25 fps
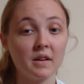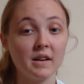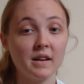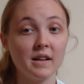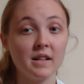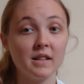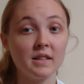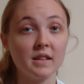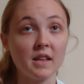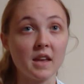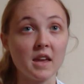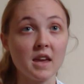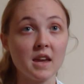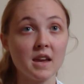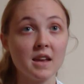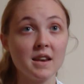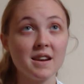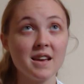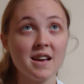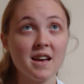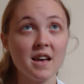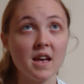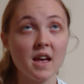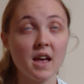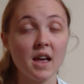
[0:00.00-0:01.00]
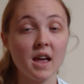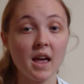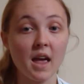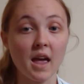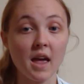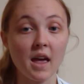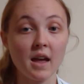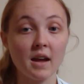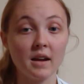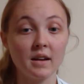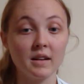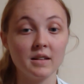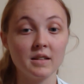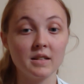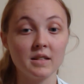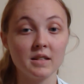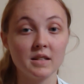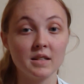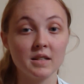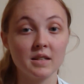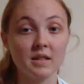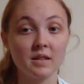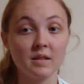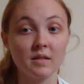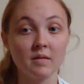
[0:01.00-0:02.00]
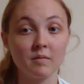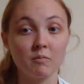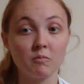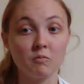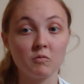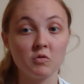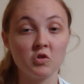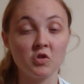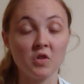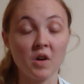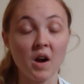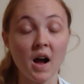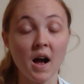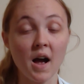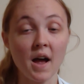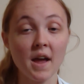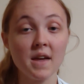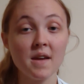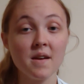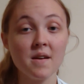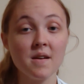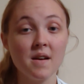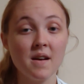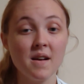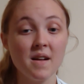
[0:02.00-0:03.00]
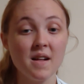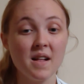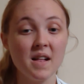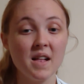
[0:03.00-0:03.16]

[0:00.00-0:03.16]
clean and dry.